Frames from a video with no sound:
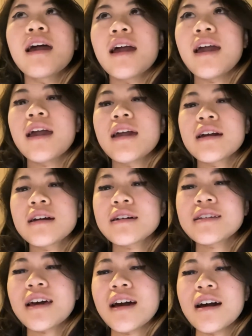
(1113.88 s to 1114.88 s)

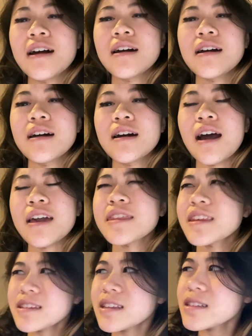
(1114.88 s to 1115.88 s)
And I
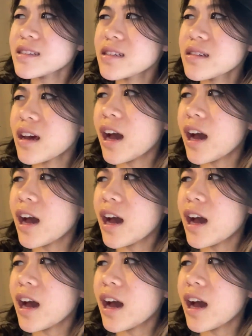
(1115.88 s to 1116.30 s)
think that's it.